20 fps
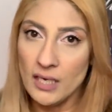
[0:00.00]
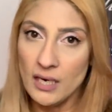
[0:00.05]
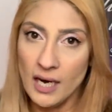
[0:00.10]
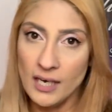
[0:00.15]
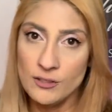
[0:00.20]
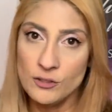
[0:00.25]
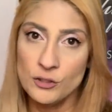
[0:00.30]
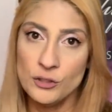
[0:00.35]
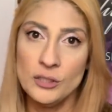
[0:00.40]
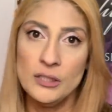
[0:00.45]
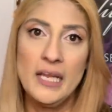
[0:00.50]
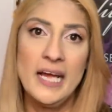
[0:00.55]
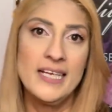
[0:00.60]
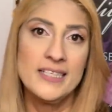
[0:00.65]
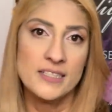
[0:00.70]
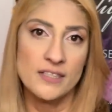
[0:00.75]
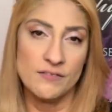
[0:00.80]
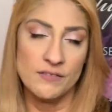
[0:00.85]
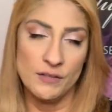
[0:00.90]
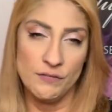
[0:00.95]
under the
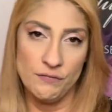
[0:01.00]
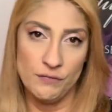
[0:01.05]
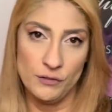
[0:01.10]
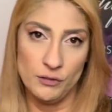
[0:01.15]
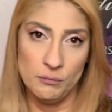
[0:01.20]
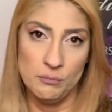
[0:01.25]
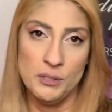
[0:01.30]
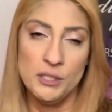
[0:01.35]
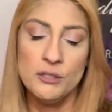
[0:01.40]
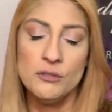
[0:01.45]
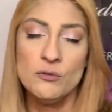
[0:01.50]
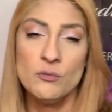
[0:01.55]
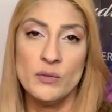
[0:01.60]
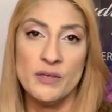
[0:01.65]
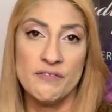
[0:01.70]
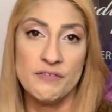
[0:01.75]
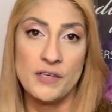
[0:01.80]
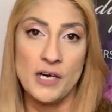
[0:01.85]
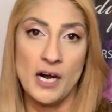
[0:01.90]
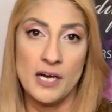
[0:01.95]
light of the full moon,
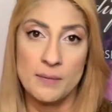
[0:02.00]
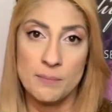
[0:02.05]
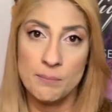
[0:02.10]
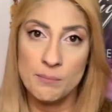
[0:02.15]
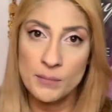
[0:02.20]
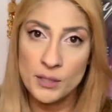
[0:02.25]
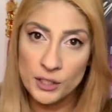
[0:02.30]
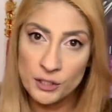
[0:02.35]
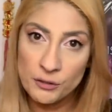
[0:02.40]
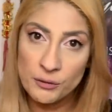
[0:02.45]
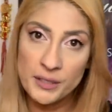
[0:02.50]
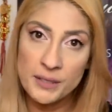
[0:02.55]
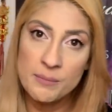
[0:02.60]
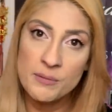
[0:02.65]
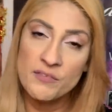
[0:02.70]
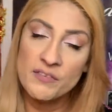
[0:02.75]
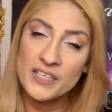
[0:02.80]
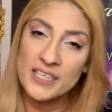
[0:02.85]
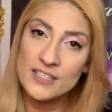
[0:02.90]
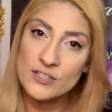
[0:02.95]
we've got Mercury
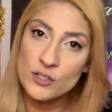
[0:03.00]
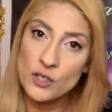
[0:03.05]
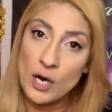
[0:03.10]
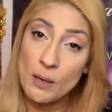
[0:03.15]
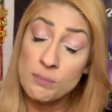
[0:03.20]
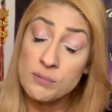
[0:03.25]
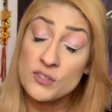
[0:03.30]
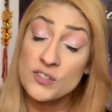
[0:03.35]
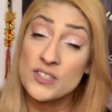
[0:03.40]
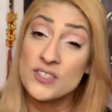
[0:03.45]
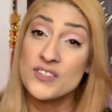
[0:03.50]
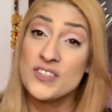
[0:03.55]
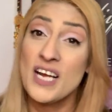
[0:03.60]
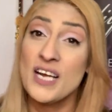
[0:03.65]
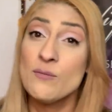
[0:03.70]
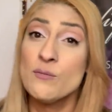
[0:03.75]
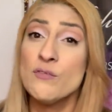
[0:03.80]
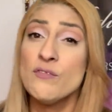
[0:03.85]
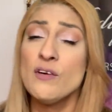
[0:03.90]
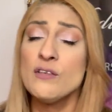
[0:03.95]
moving into your opposite
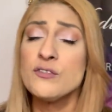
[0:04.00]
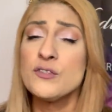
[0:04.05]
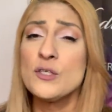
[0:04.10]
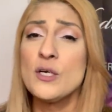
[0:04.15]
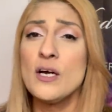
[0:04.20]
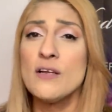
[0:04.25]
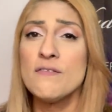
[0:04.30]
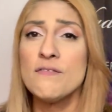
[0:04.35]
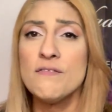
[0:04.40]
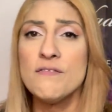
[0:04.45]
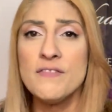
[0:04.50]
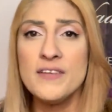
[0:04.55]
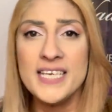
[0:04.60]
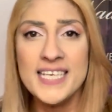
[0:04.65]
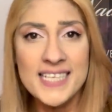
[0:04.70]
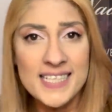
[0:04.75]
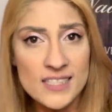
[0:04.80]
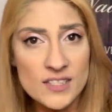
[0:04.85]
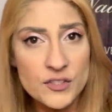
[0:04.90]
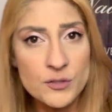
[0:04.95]
sign. We've also got
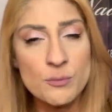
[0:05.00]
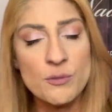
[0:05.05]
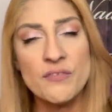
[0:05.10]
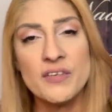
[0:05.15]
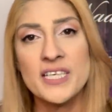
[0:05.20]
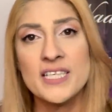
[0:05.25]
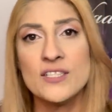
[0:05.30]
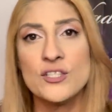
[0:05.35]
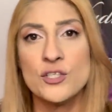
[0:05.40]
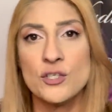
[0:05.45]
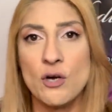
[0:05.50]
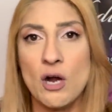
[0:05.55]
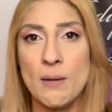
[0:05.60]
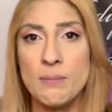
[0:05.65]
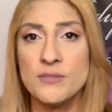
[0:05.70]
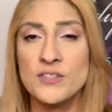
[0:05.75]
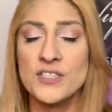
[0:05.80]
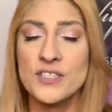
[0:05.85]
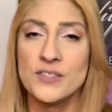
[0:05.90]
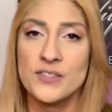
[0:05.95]
Venus moving into your
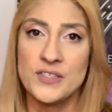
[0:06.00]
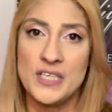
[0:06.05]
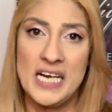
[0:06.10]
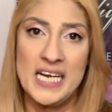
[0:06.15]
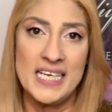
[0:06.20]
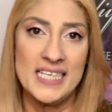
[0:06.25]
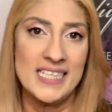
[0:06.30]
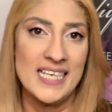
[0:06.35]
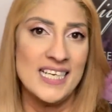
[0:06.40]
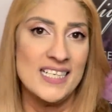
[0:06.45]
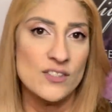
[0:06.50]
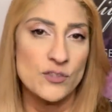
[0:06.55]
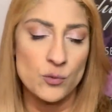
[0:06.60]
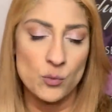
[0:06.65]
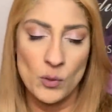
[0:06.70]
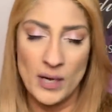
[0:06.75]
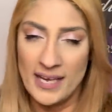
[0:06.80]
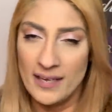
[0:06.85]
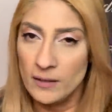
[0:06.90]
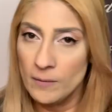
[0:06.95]
opposite sign as
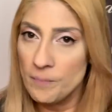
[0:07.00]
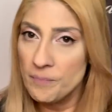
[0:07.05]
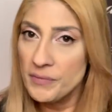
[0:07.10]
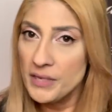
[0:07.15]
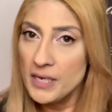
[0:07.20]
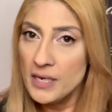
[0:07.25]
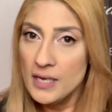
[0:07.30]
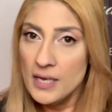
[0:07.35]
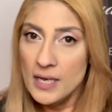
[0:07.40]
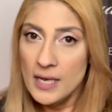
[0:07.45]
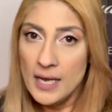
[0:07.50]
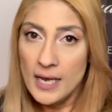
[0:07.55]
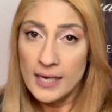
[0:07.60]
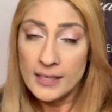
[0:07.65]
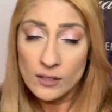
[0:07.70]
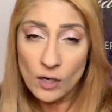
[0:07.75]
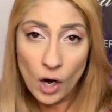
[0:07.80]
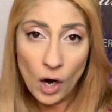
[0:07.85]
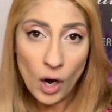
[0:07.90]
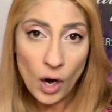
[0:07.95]
well.
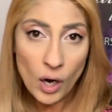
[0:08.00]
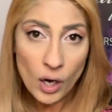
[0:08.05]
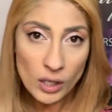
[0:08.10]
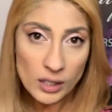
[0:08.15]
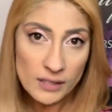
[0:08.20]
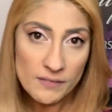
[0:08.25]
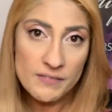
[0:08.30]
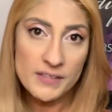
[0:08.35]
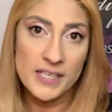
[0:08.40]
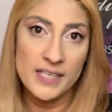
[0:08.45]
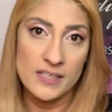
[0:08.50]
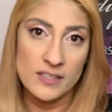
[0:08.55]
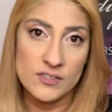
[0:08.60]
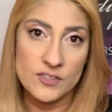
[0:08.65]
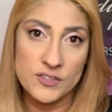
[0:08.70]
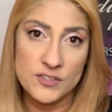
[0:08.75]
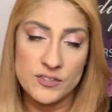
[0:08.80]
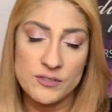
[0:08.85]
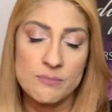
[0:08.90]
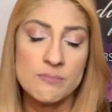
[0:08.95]
And all of
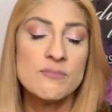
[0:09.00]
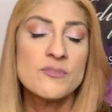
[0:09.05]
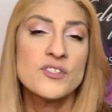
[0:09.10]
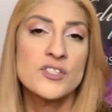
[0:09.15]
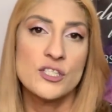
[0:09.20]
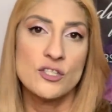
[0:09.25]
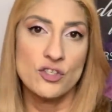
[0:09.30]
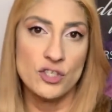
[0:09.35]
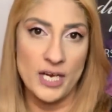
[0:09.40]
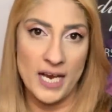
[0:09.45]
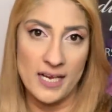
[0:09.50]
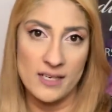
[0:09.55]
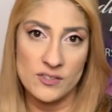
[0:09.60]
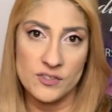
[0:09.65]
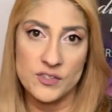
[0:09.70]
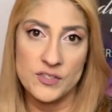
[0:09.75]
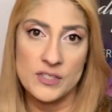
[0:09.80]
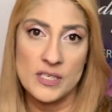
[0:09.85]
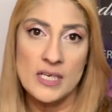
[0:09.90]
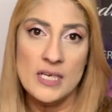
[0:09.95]
this
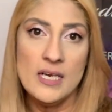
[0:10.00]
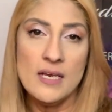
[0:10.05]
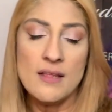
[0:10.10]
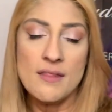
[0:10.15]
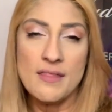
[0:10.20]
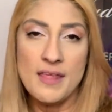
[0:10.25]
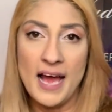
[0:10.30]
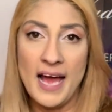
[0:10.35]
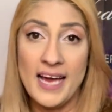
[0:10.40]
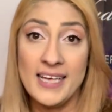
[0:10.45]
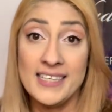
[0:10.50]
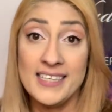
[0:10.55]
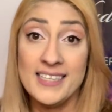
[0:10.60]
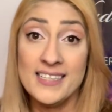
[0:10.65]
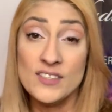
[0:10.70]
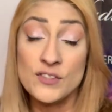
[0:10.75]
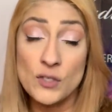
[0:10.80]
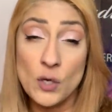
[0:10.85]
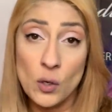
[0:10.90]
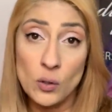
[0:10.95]
suggests that it
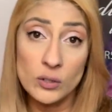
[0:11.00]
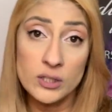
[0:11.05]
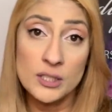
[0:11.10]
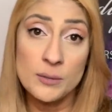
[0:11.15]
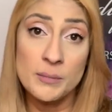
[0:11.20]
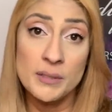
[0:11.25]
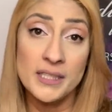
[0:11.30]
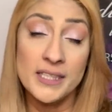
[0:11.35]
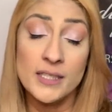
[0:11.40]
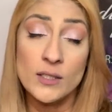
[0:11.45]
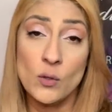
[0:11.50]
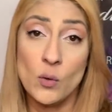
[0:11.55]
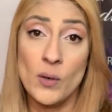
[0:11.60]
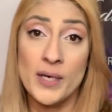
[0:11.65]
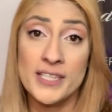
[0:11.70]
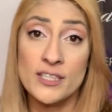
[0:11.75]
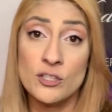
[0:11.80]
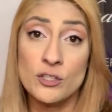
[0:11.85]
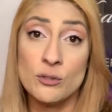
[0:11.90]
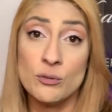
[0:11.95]
is ultimately
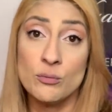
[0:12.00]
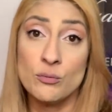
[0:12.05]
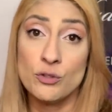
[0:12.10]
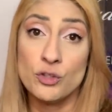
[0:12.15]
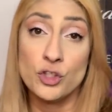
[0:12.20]
going to